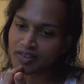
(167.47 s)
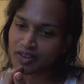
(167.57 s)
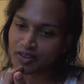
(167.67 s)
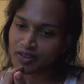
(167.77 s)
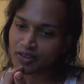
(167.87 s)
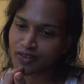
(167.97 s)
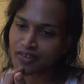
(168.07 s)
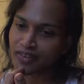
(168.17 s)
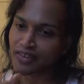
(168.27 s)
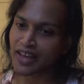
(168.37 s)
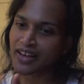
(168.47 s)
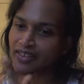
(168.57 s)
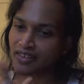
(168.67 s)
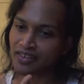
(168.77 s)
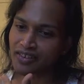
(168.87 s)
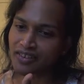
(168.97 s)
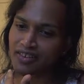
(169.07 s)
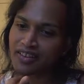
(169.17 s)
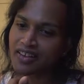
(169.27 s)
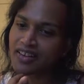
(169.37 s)
this show called
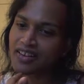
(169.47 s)
Batgirl.